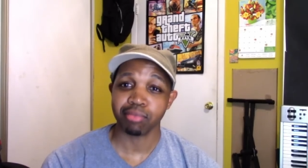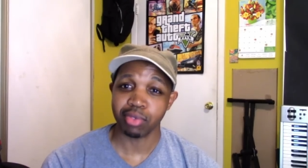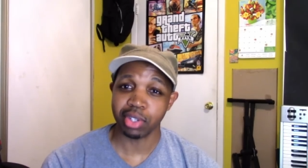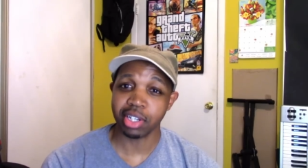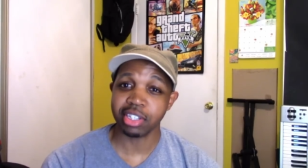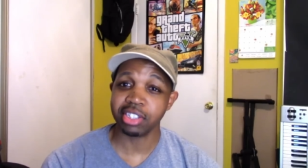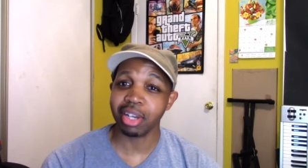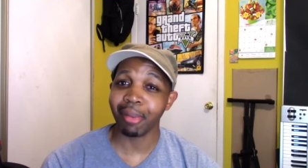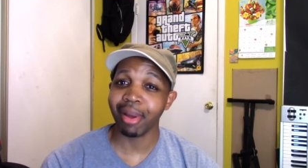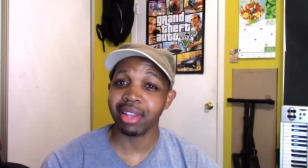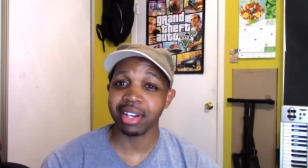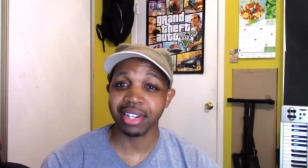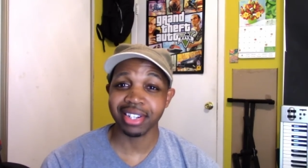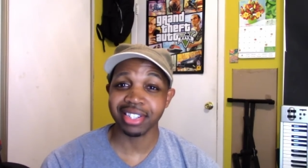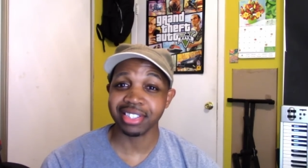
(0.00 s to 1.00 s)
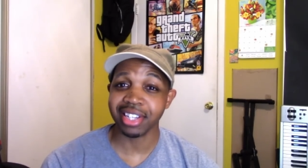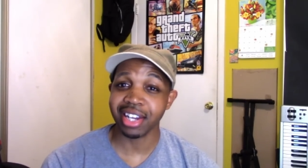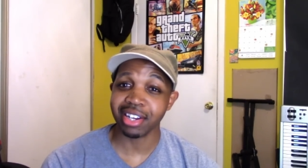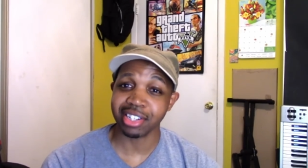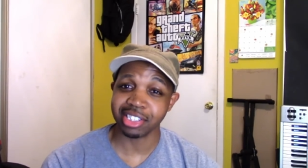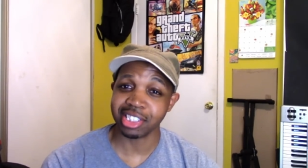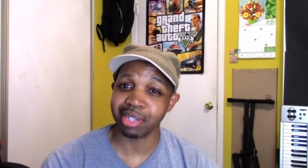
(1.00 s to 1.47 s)
You can tell by looking at his
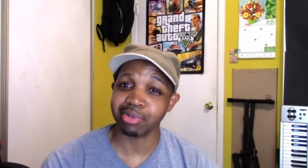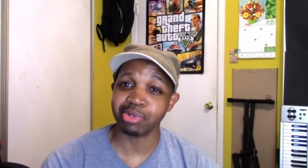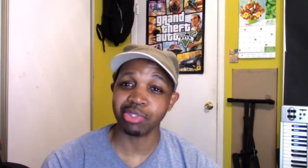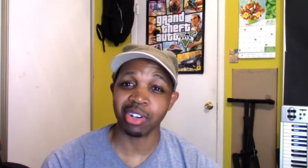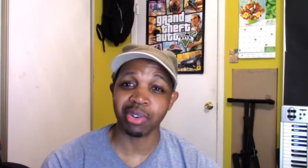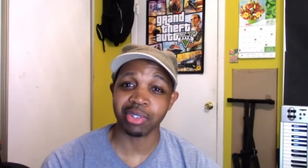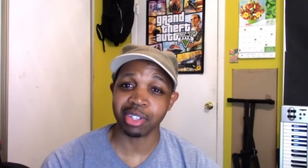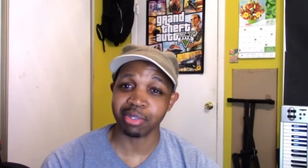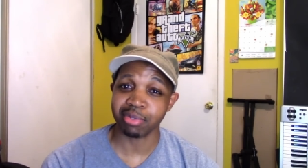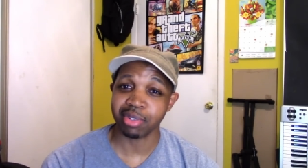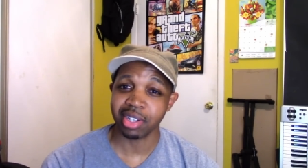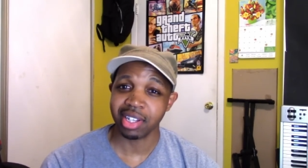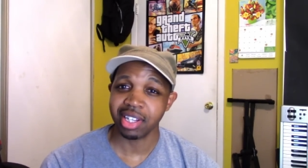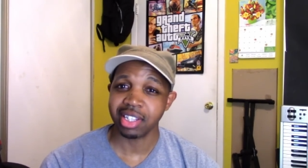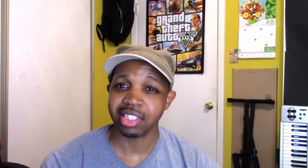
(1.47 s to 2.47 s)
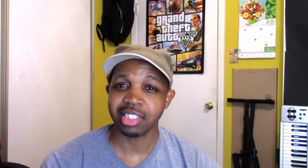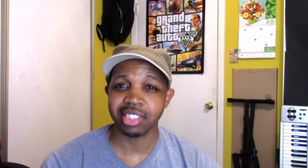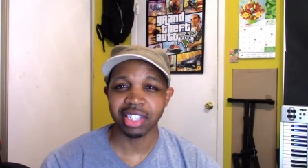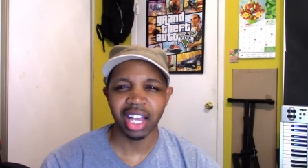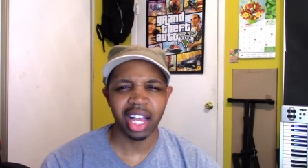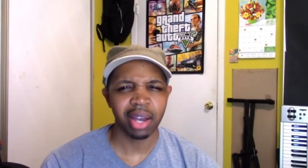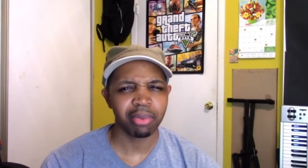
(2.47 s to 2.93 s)
hair that something's wrong with him.
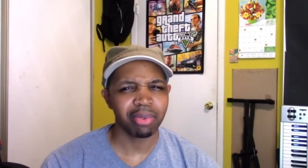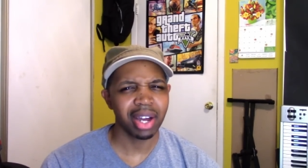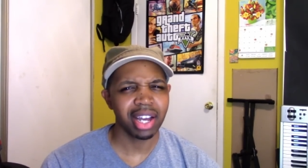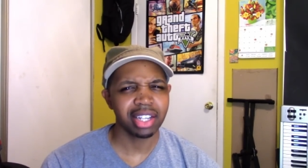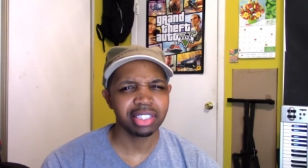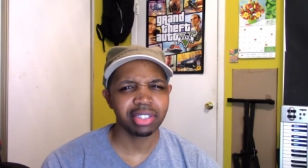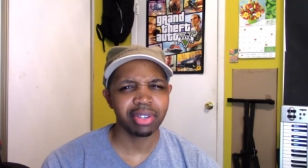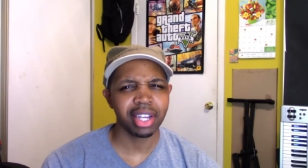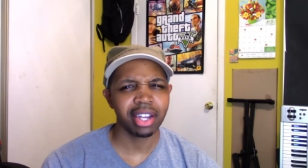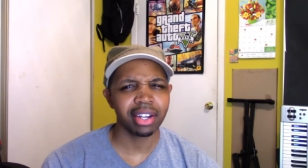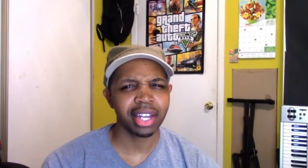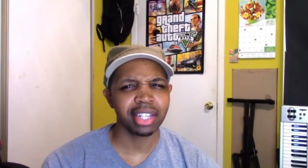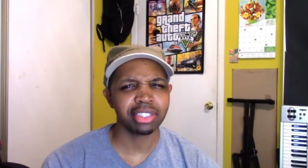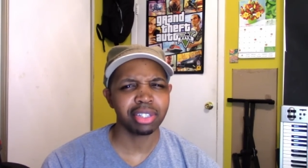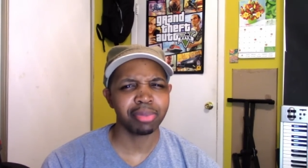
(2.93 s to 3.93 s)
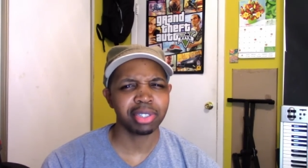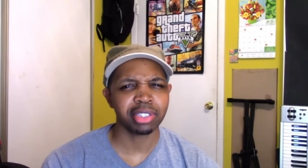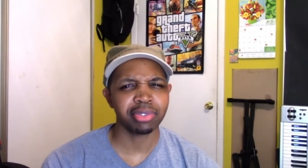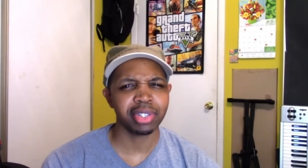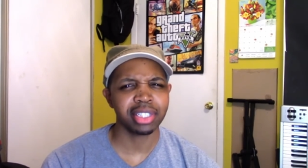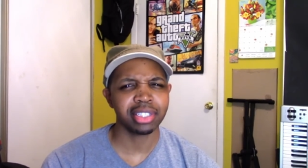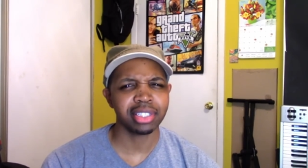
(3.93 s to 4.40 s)
John, why is your hair got so much
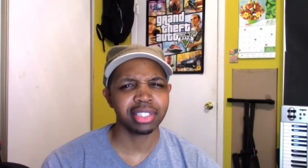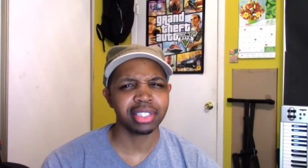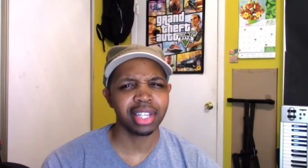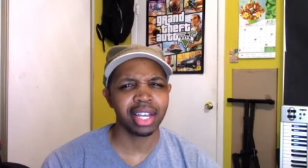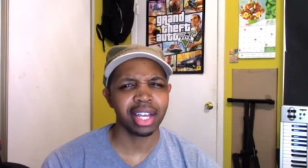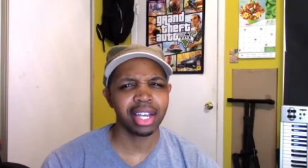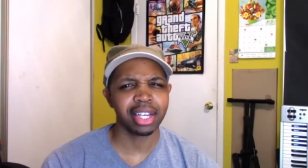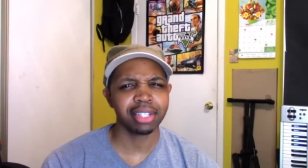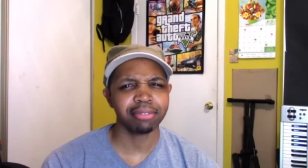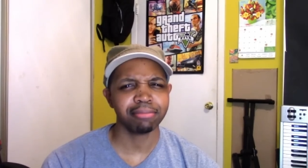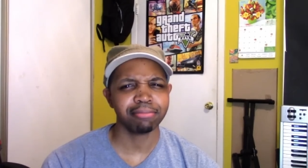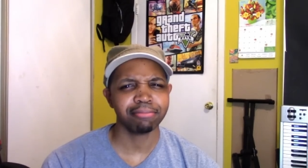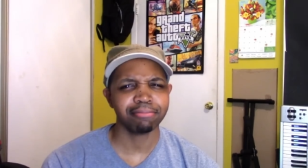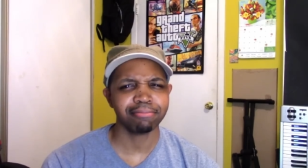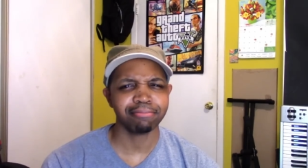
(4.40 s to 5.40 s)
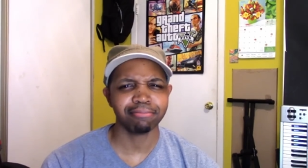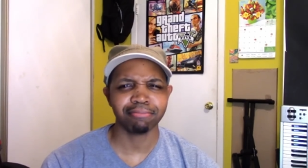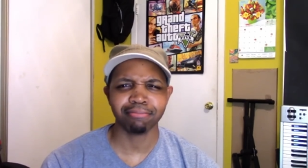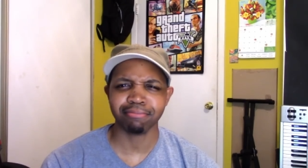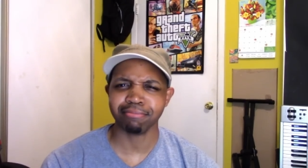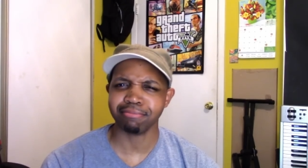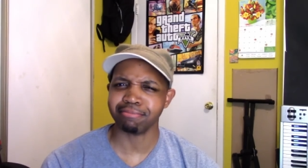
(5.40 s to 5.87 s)
grease inside?
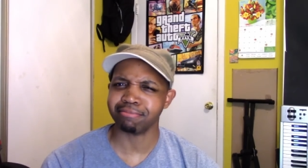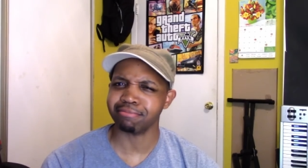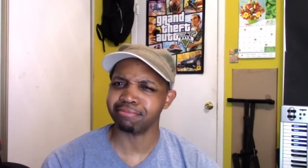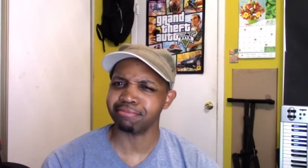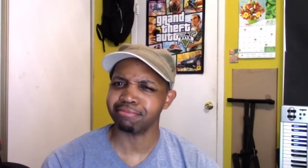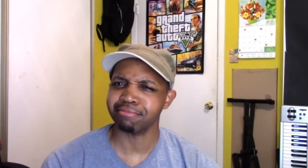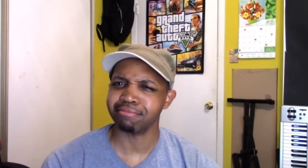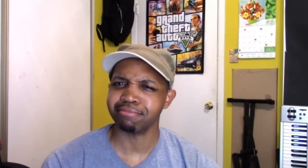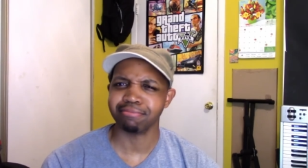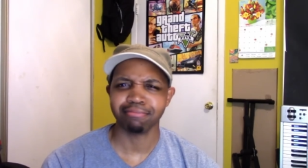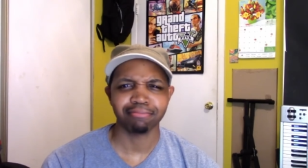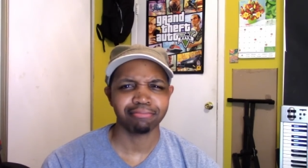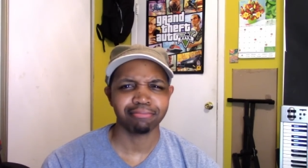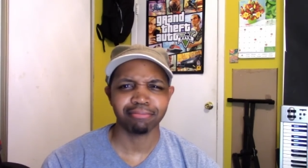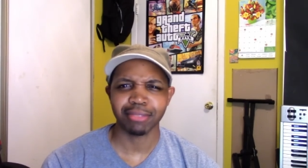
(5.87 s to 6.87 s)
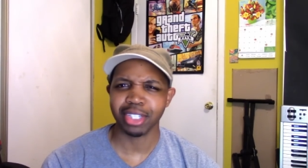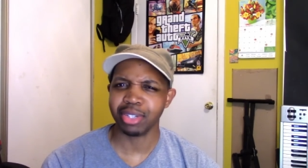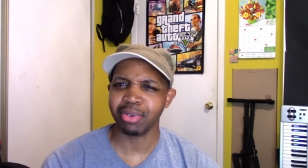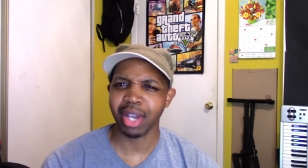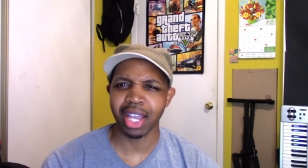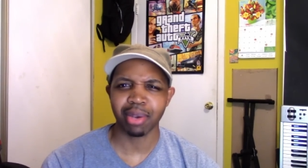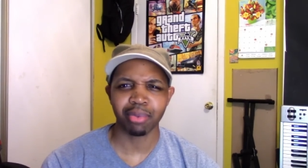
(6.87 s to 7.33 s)
Hmm.
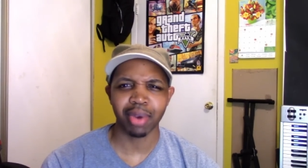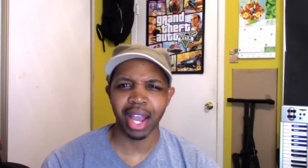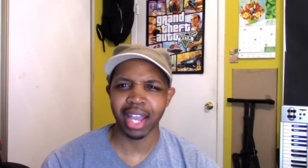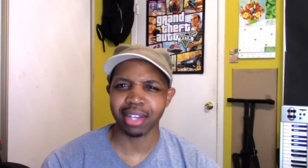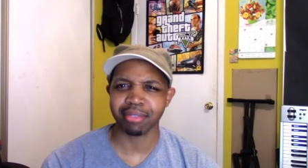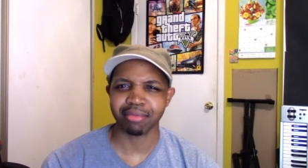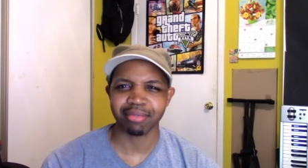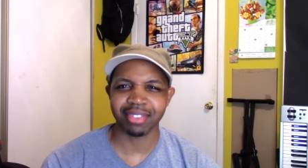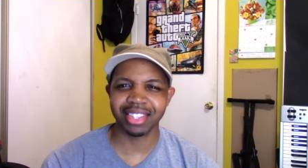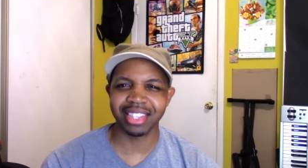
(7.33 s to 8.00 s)
You ain't right.